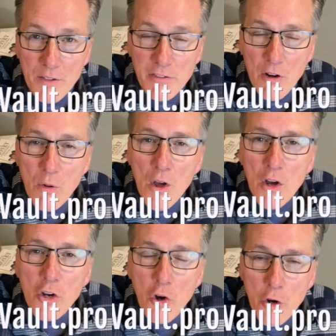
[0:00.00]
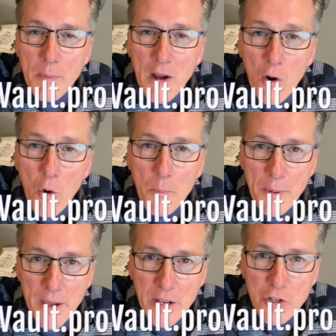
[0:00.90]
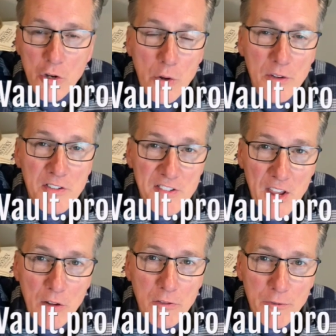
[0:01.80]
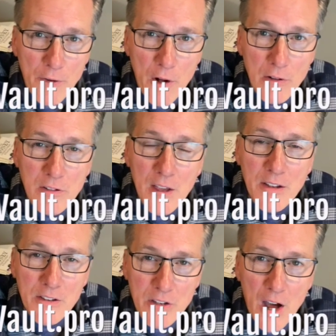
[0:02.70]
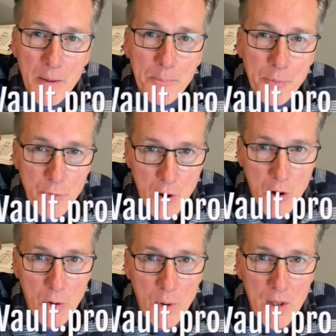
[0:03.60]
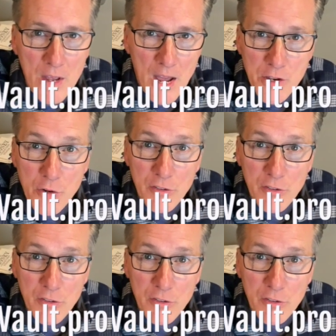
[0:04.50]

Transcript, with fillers: So go to my homepage, go to salesvault.pro, and you'll